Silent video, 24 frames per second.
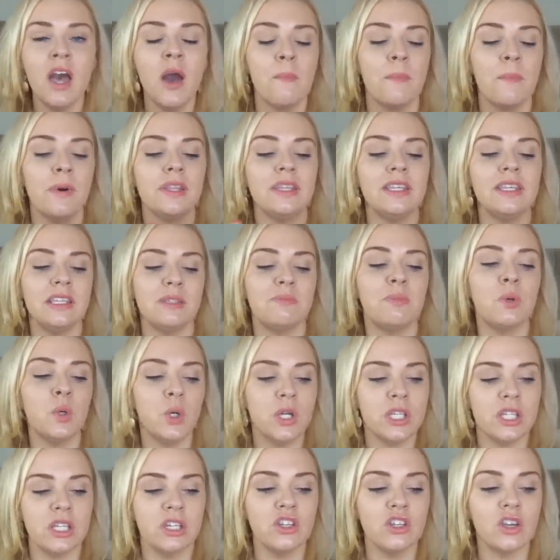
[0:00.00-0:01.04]
but these
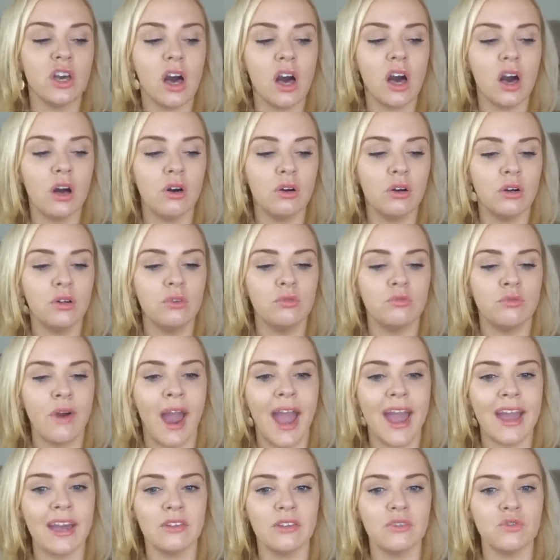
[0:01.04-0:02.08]
Poison Girl
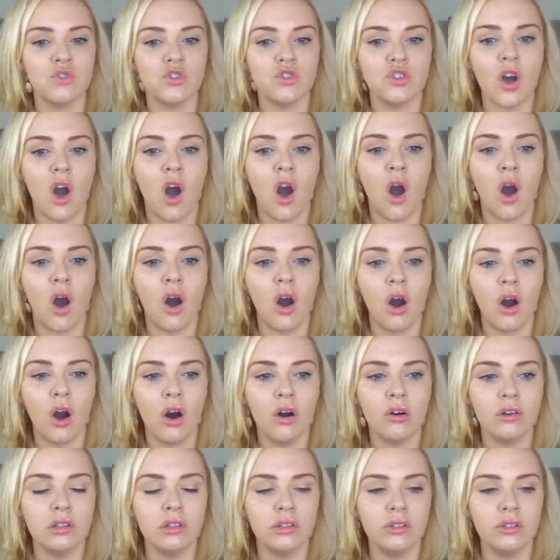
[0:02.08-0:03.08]
range are